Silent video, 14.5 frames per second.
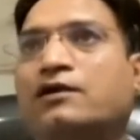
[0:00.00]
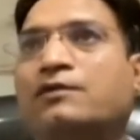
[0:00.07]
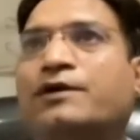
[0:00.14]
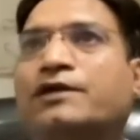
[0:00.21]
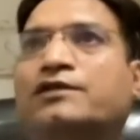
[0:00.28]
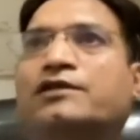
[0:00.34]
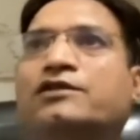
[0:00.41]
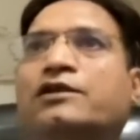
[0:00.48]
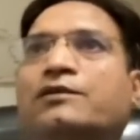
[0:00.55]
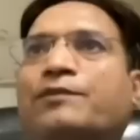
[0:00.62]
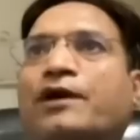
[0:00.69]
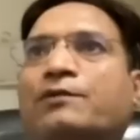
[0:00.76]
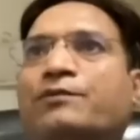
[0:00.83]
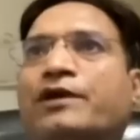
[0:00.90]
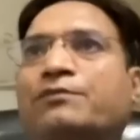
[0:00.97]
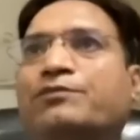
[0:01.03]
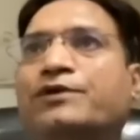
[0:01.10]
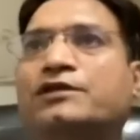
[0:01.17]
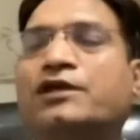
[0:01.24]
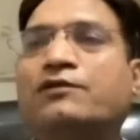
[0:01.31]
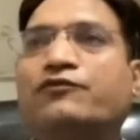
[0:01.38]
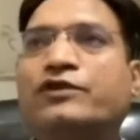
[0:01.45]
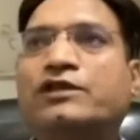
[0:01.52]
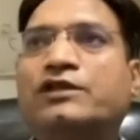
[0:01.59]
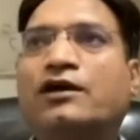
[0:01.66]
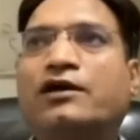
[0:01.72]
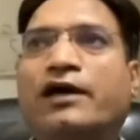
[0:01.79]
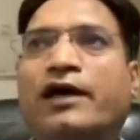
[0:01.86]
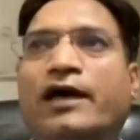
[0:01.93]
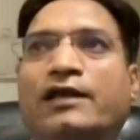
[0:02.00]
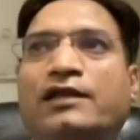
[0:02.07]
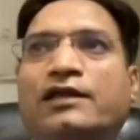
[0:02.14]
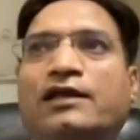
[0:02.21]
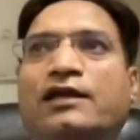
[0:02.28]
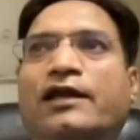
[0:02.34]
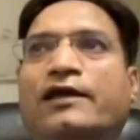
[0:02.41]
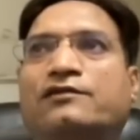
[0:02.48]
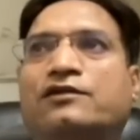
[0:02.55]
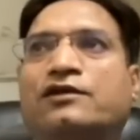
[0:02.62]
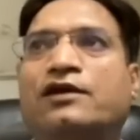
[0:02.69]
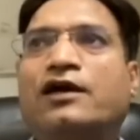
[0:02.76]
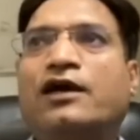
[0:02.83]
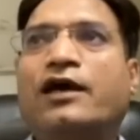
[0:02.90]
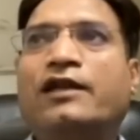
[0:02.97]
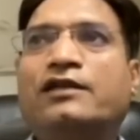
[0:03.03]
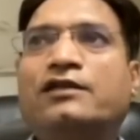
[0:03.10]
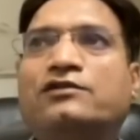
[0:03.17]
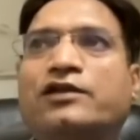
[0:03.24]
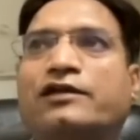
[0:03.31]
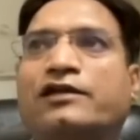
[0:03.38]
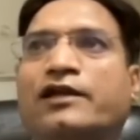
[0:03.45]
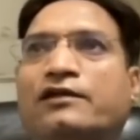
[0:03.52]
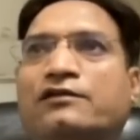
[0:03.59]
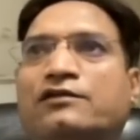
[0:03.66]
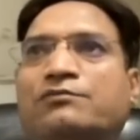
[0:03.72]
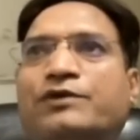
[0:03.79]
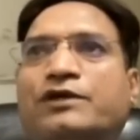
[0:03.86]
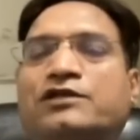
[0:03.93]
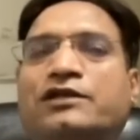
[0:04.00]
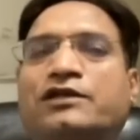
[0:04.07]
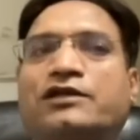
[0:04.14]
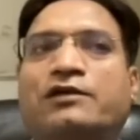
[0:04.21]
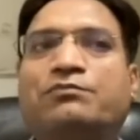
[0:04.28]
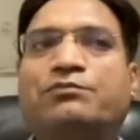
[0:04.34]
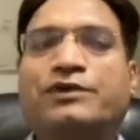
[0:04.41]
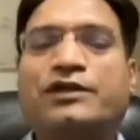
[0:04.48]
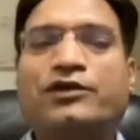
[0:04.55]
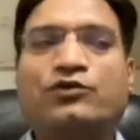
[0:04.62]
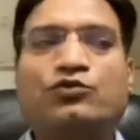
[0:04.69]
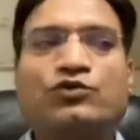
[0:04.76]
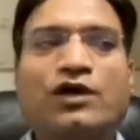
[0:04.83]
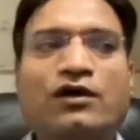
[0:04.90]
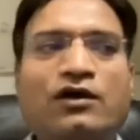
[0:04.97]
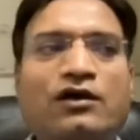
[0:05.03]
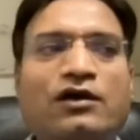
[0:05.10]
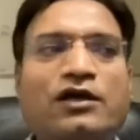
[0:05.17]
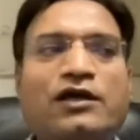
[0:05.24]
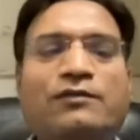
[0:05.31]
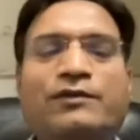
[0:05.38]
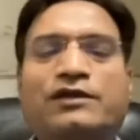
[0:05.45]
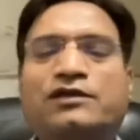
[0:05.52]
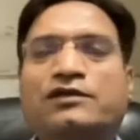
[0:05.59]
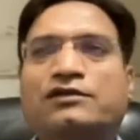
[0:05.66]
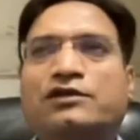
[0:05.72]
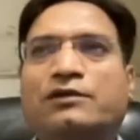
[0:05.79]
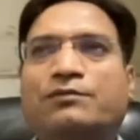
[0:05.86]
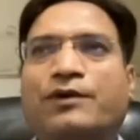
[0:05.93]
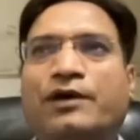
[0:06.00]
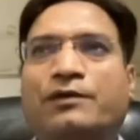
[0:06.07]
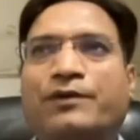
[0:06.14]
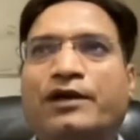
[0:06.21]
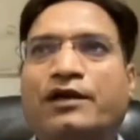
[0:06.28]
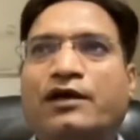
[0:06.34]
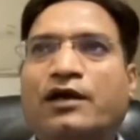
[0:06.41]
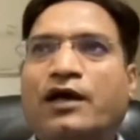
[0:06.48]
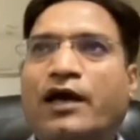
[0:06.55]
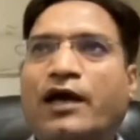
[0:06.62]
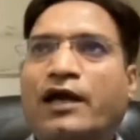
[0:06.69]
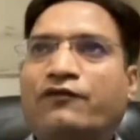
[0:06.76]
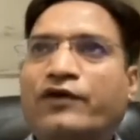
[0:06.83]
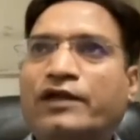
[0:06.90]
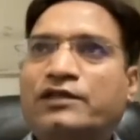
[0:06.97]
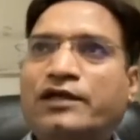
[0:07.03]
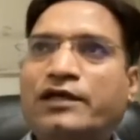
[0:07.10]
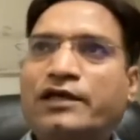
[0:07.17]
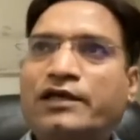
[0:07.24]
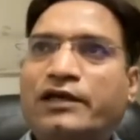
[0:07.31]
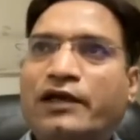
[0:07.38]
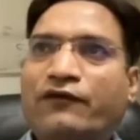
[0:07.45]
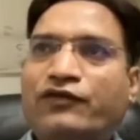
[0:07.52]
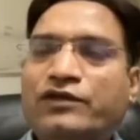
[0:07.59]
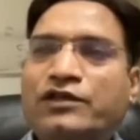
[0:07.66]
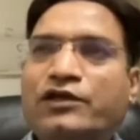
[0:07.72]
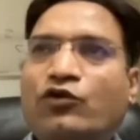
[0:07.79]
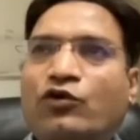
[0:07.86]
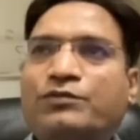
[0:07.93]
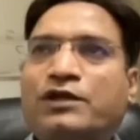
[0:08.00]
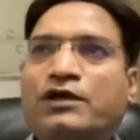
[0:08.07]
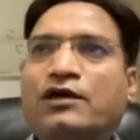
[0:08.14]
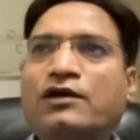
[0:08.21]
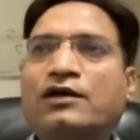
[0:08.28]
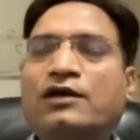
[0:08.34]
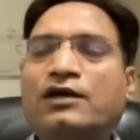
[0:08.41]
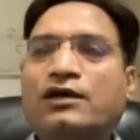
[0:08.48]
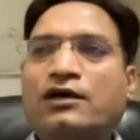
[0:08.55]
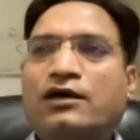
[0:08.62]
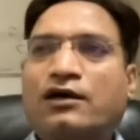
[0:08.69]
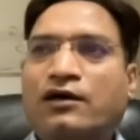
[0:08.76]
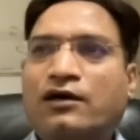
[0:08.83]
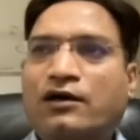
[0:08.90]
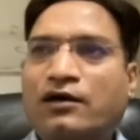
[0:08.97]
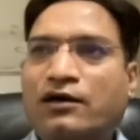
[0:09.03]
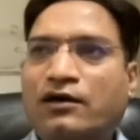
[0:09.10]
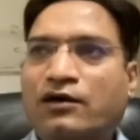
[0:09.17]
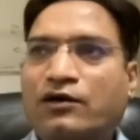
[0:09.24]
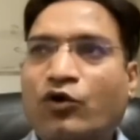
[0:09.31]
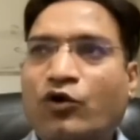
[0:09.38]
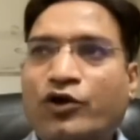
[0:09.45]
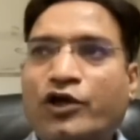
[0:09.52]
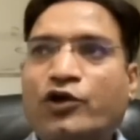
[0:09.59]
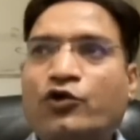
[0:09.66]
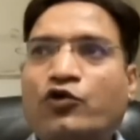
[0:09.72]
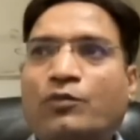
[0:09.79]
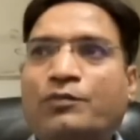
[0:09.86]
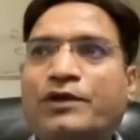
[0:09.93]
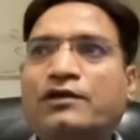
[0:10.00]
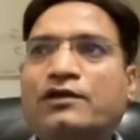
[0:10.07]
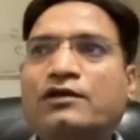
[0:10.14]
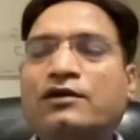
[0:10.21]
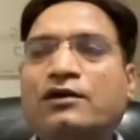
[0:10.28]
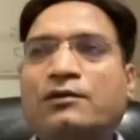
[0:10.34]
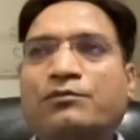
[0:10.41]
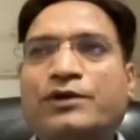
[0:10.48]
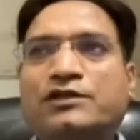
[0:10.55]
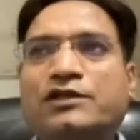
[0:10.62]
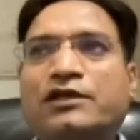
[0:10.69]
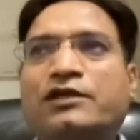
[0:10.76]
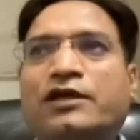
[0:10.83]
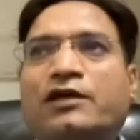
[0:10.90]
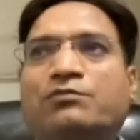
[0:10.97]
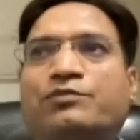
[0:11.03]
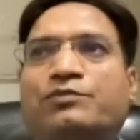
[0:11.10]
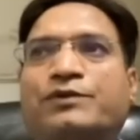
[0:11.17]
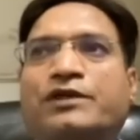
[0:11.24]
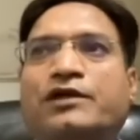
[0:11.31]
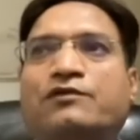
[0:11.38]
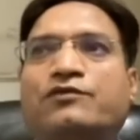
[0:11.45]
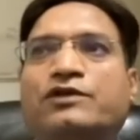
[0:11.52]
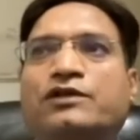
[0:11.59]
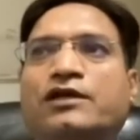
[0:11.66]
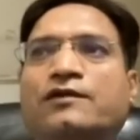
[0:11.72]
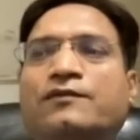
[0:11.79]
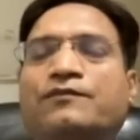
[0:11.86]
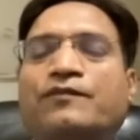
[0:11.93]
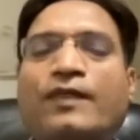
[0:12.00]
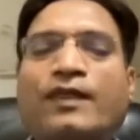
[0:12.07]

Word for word: emergency department. Patient with the, any illness, any sickness, patient can present to the emergency department. And when there is deficit of the uh, gonadotropin, patient can present with a